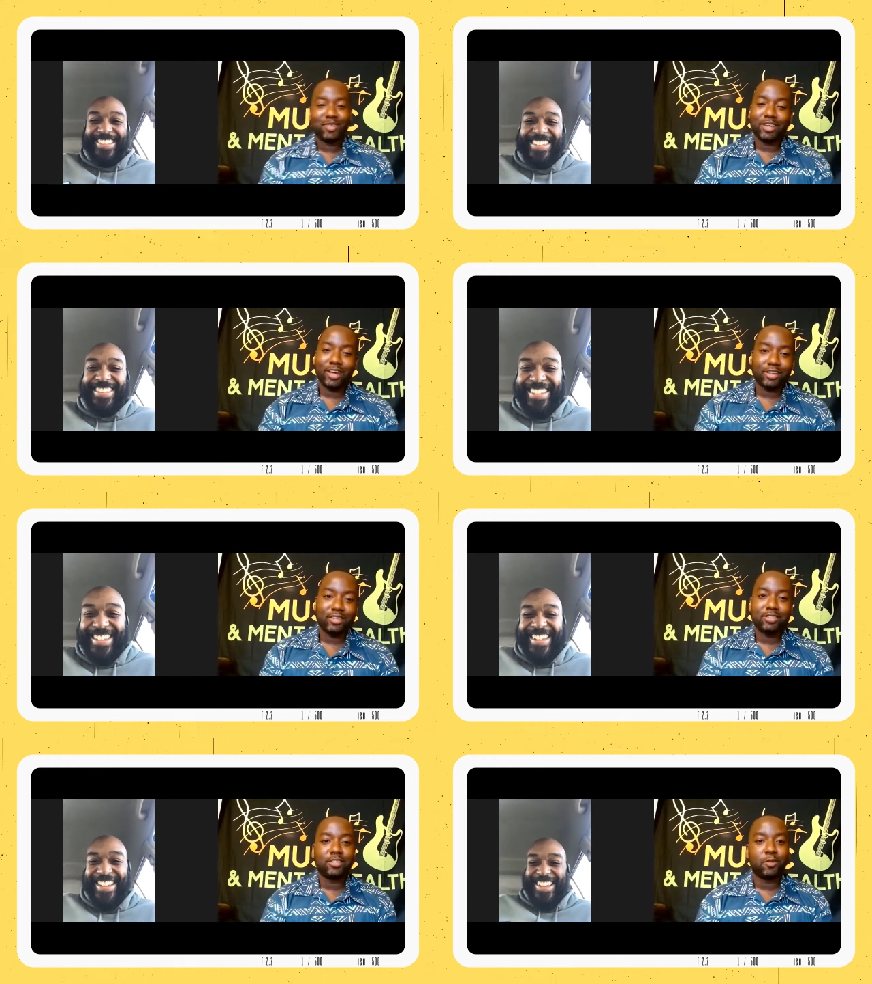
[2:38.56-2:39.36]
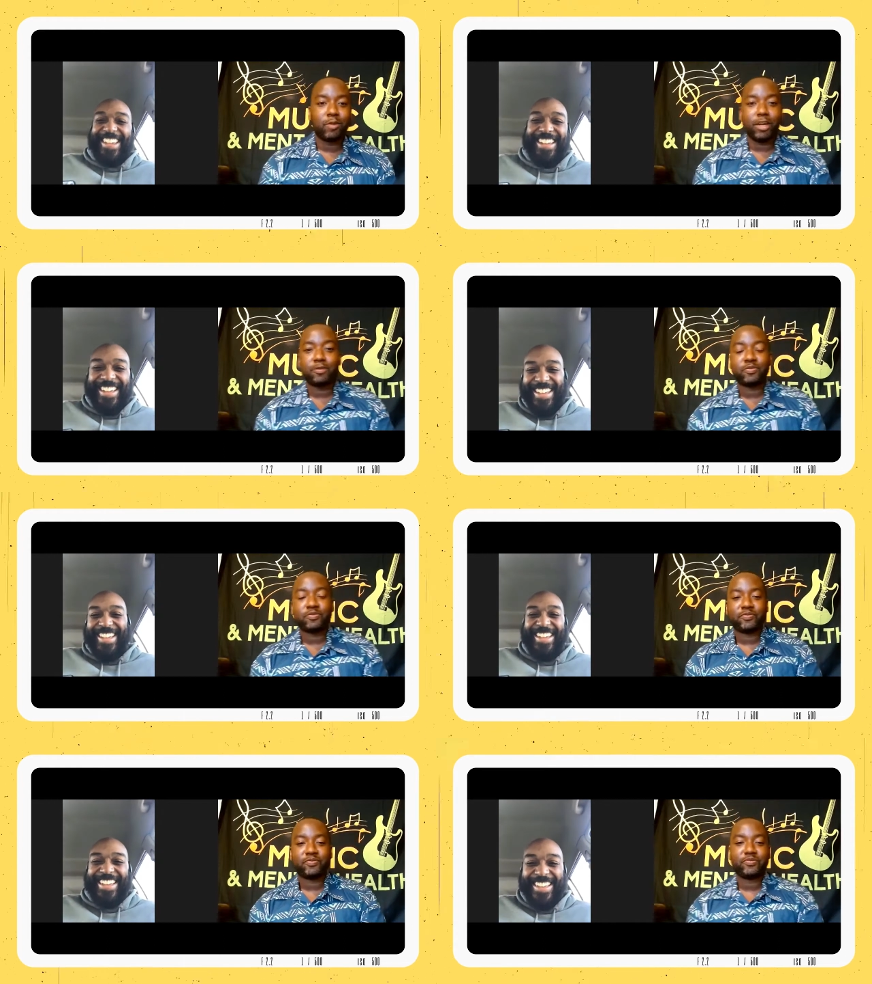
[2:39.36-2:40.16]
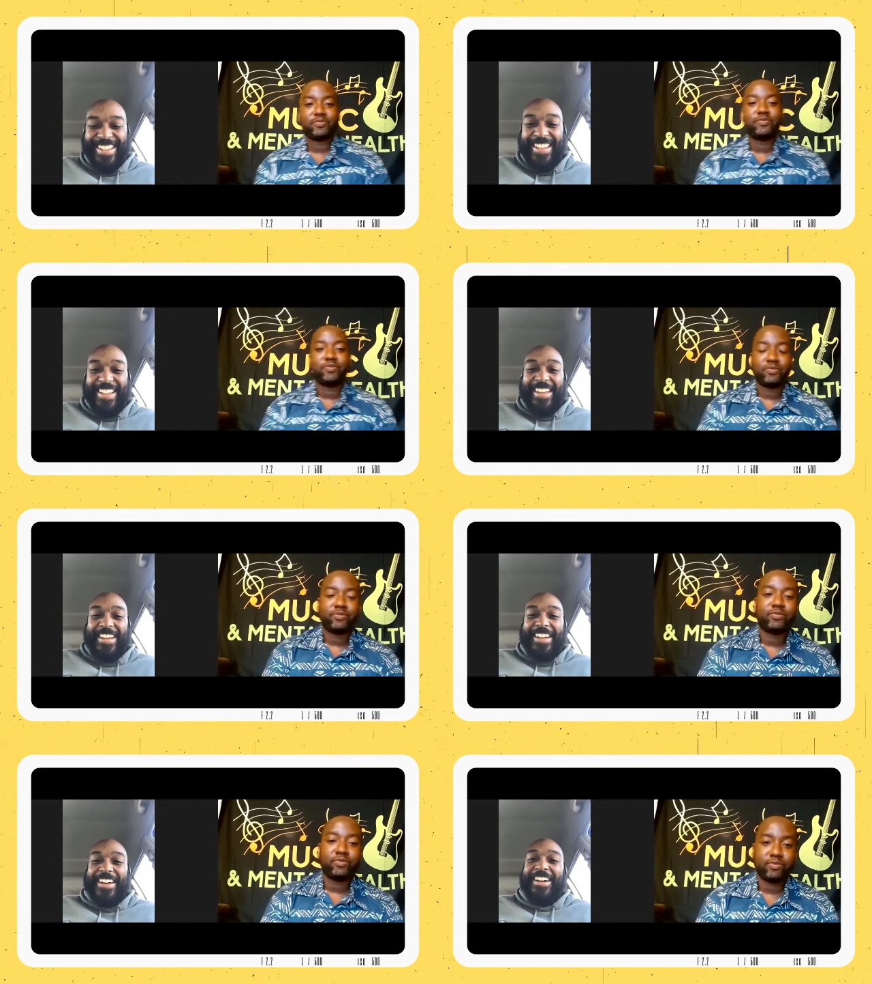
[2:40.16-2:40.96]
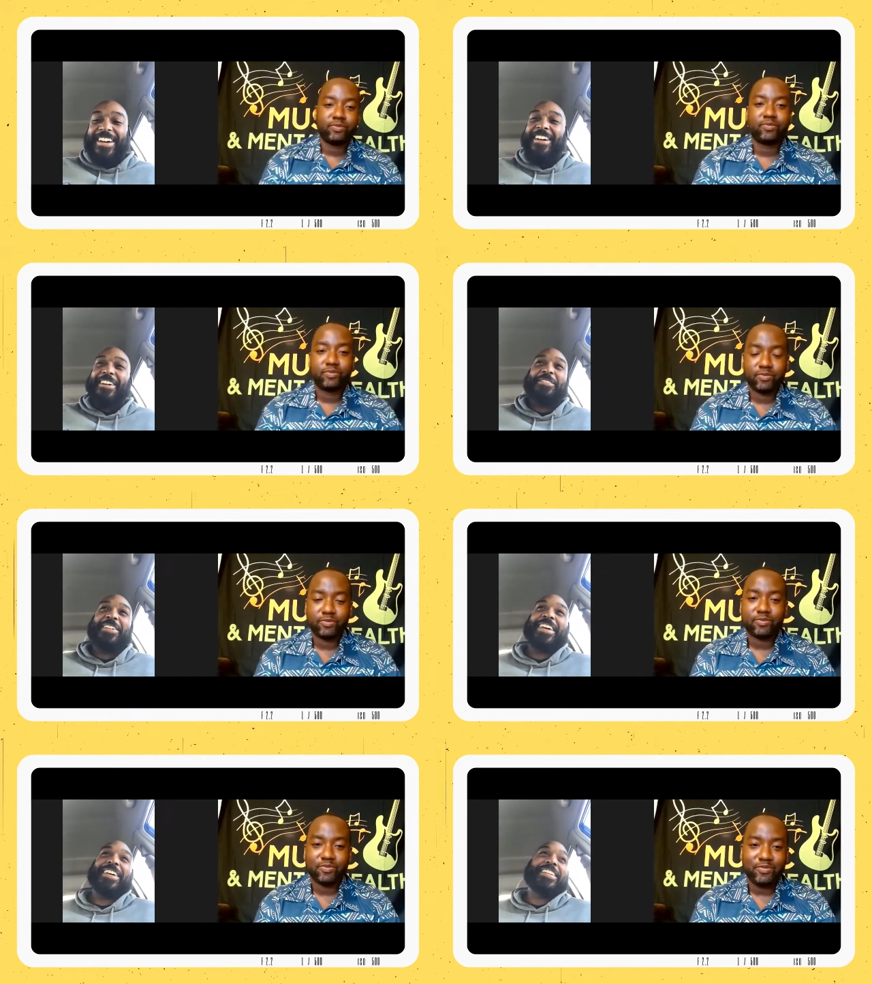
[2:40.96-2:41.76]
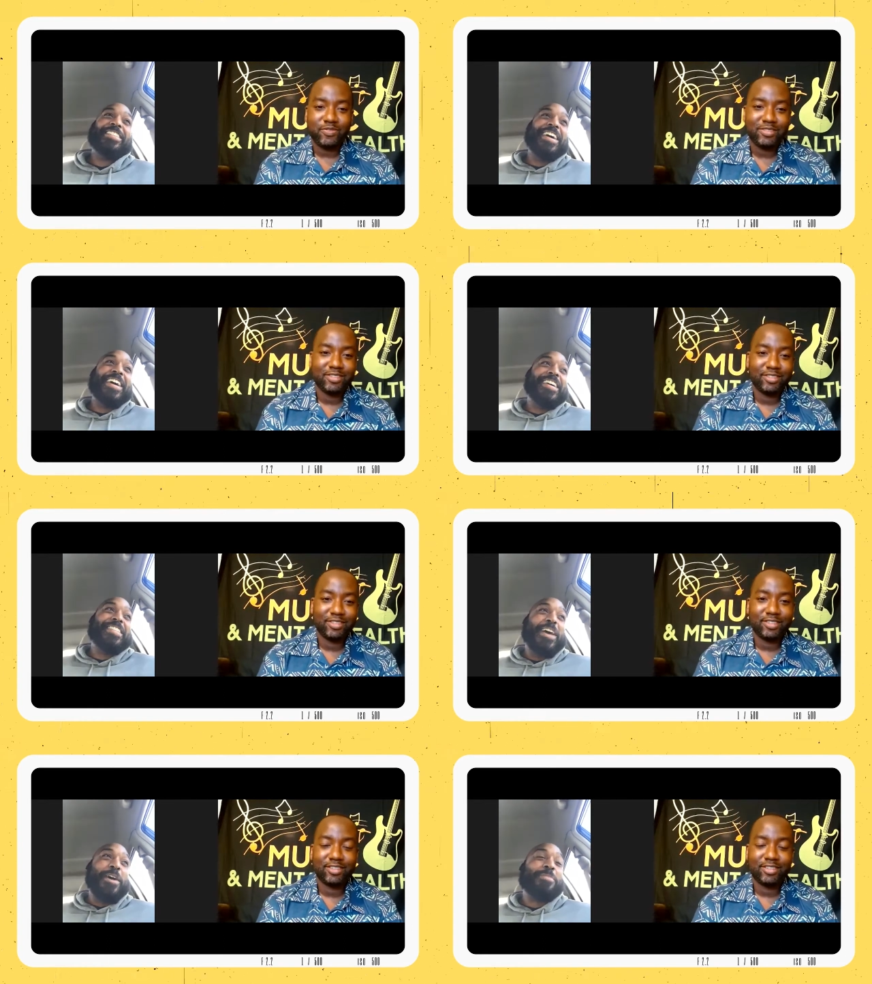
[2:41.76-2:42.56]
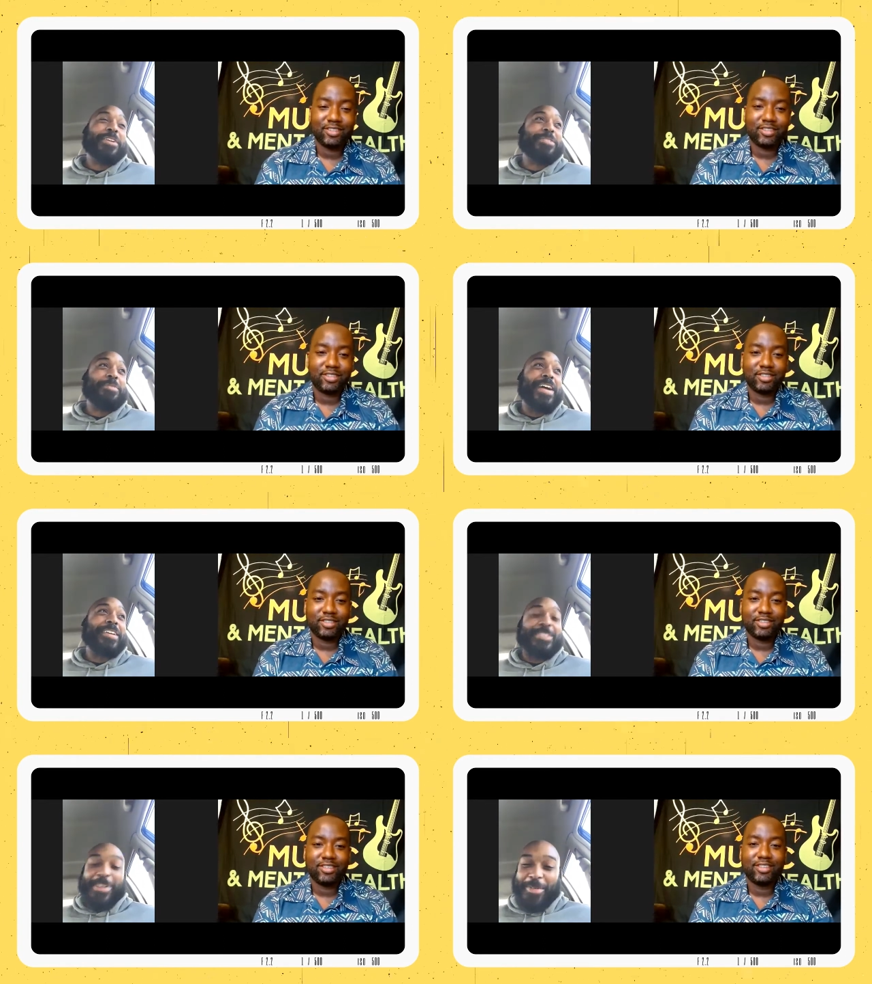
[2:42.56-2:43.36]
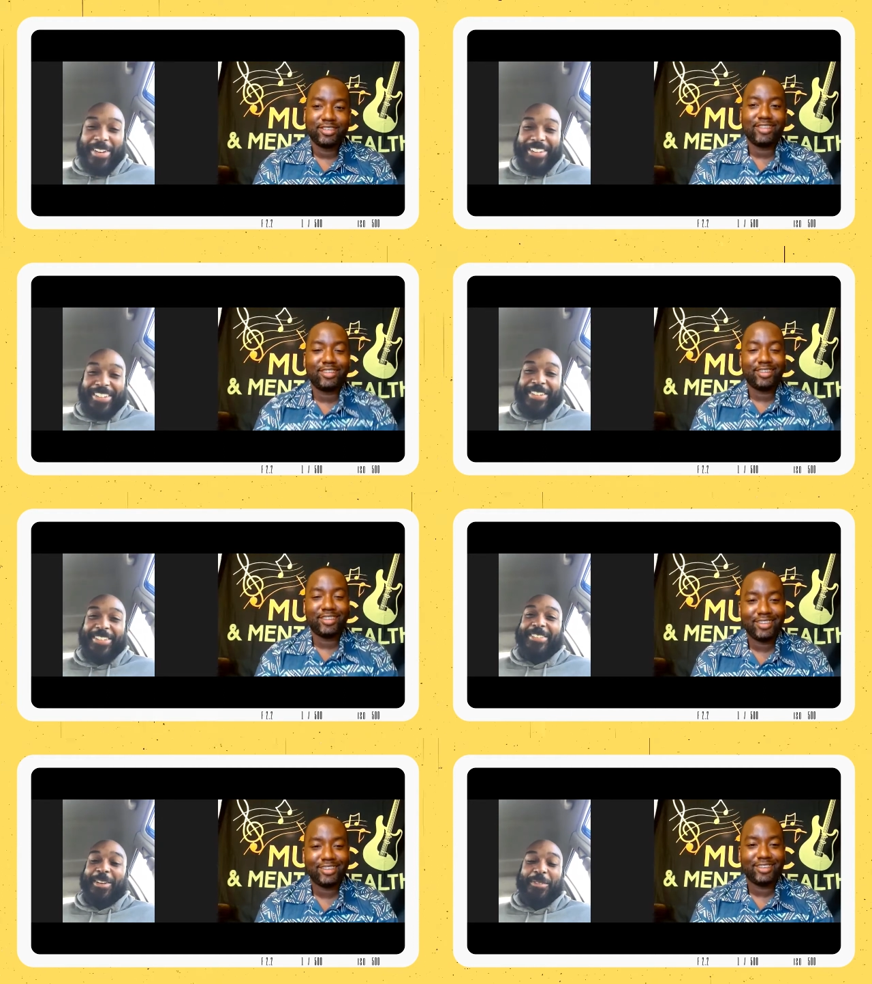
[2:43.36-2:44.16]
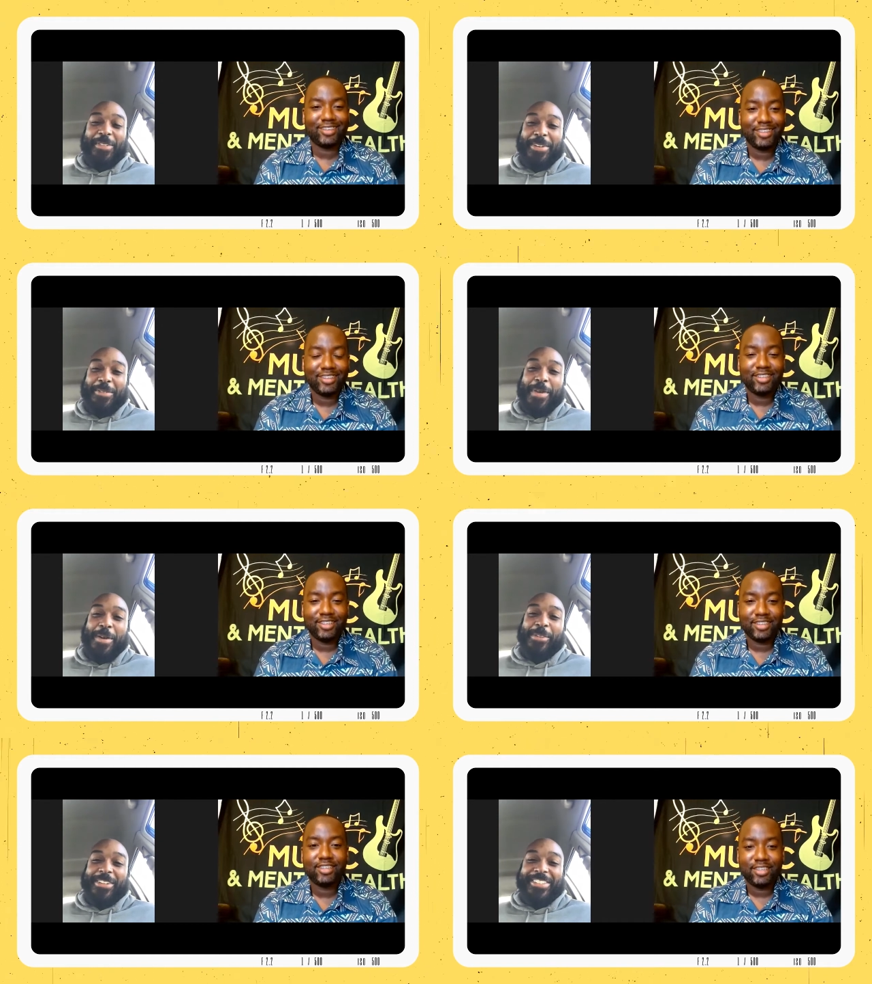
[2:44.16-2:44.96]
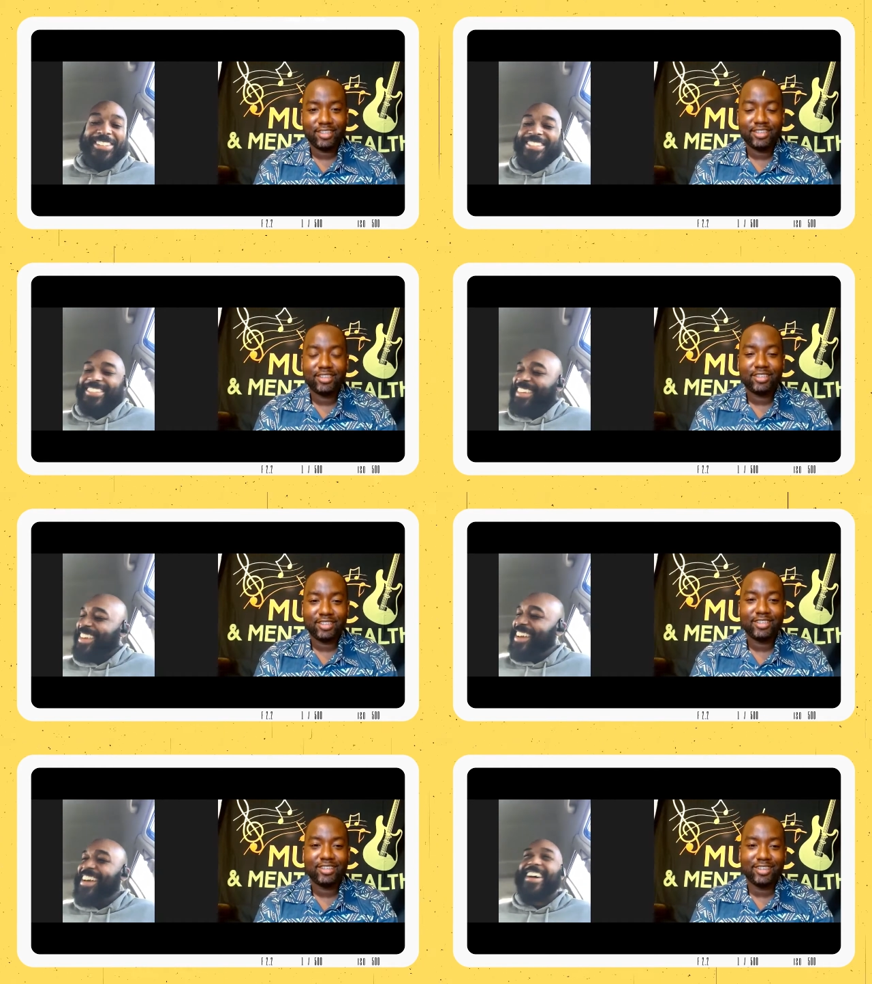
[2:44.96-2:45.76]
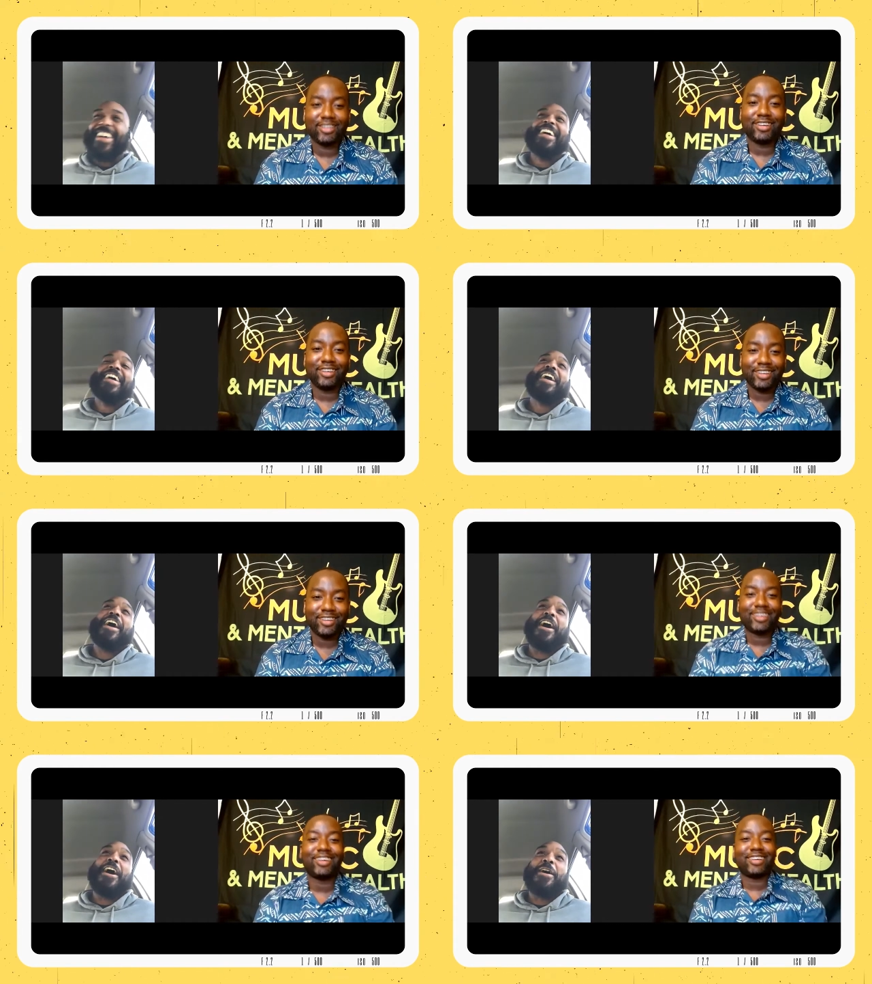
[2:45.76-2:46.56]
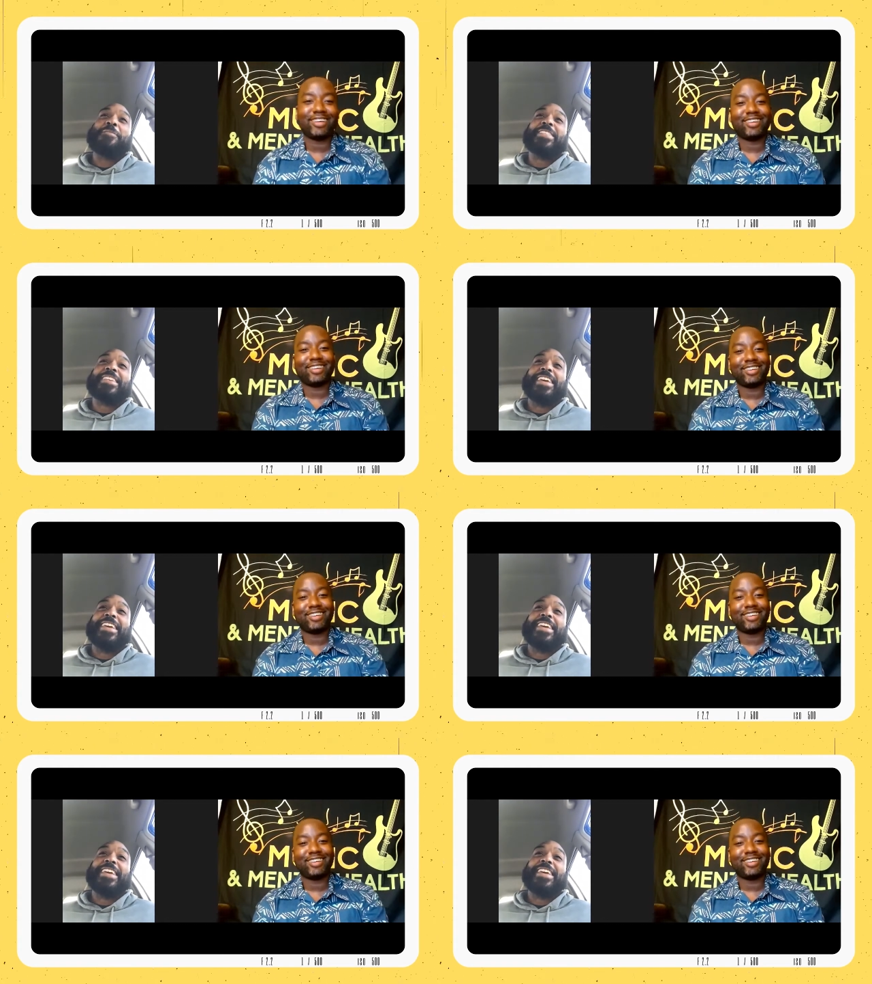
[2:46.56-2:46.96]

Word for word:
Speaker 1: Yeah, continue, man.
Speaker 2: Oh man, that that brings back so many so many memories. um,